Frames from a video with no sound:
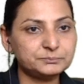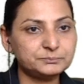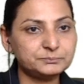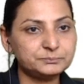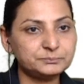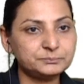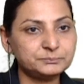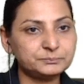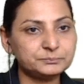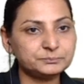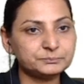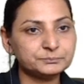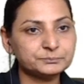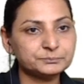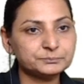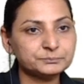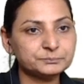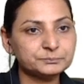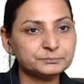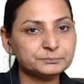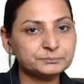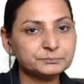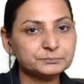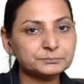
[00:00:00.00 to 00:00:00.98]

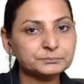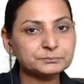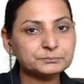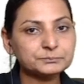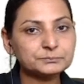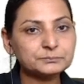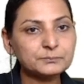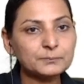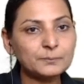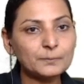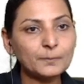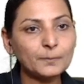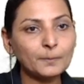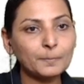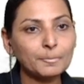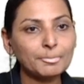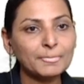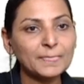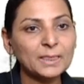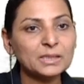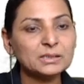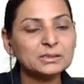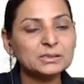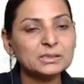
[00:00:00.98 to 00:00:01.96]

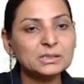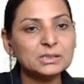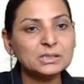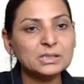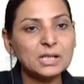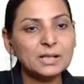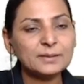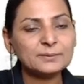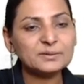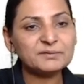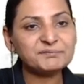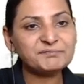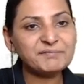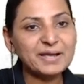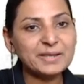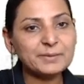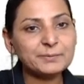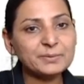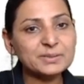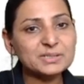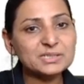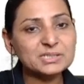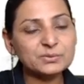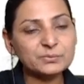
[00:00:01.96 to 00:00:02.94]
The
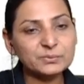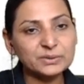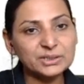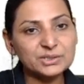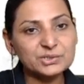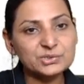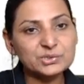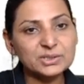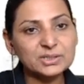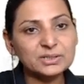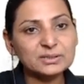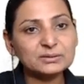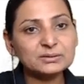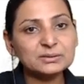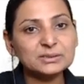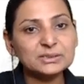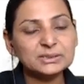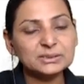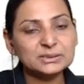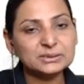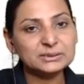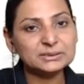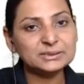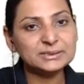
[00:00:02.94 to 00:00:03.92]
fibers reaching
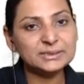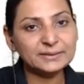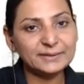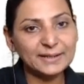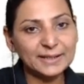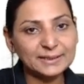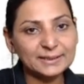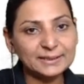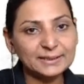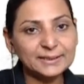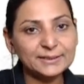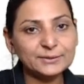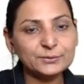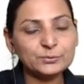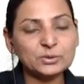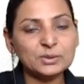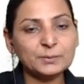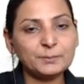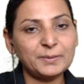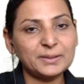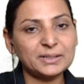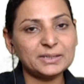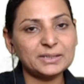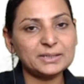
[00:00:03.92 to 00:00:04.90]
directly to the
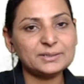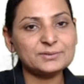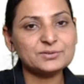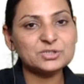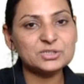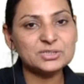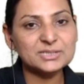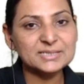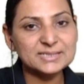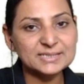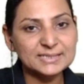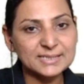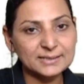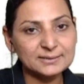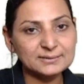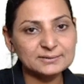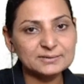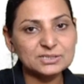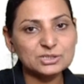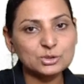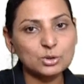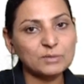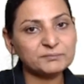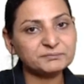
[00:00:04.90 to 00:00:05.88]
Purkinje
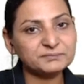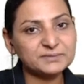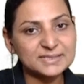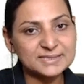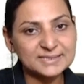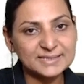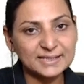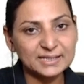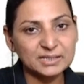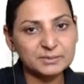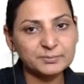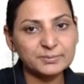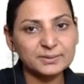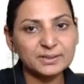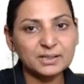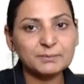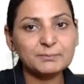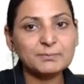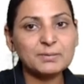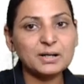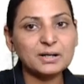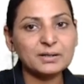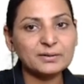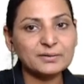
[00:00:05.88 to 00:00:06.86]
cells of the
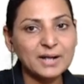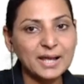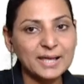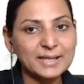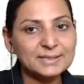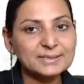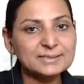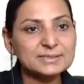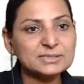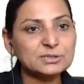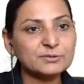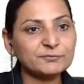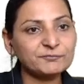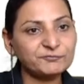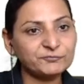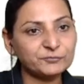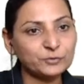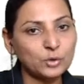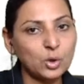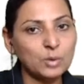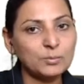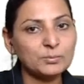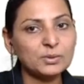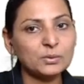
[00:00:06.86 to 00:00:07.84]
cerebellum arise
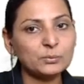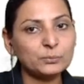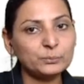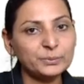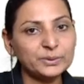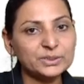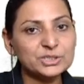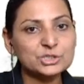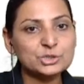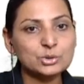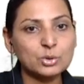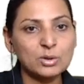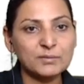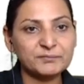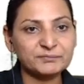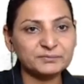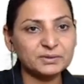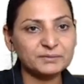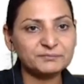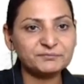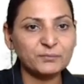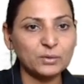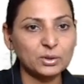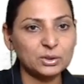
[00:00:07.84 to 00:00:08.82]
from which of
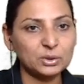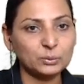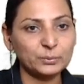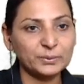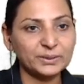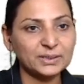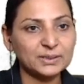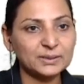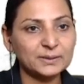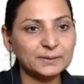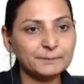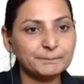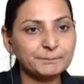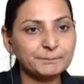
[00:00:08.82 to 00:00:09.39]
the following?